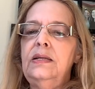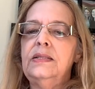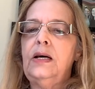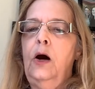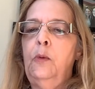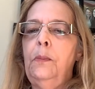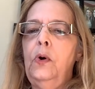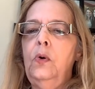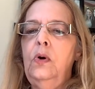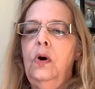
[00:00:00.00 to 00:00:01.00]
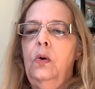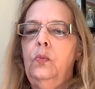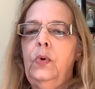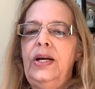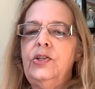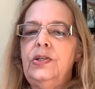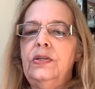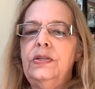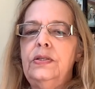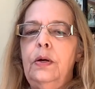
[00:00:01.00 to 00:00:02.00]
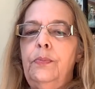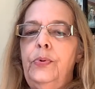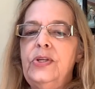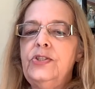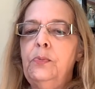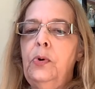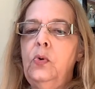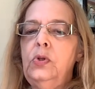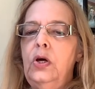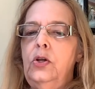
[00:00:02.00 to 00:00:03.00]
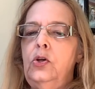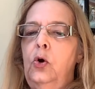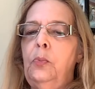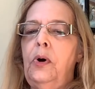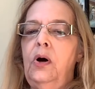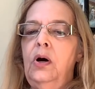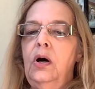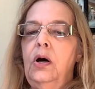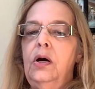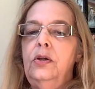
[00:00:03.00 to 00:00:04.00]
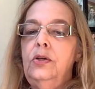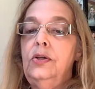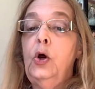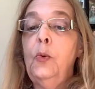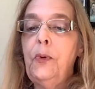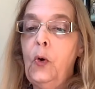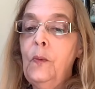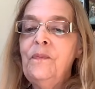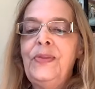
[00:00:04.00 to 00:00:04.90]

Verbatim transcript: is humble, righteous, principled, noble, noble,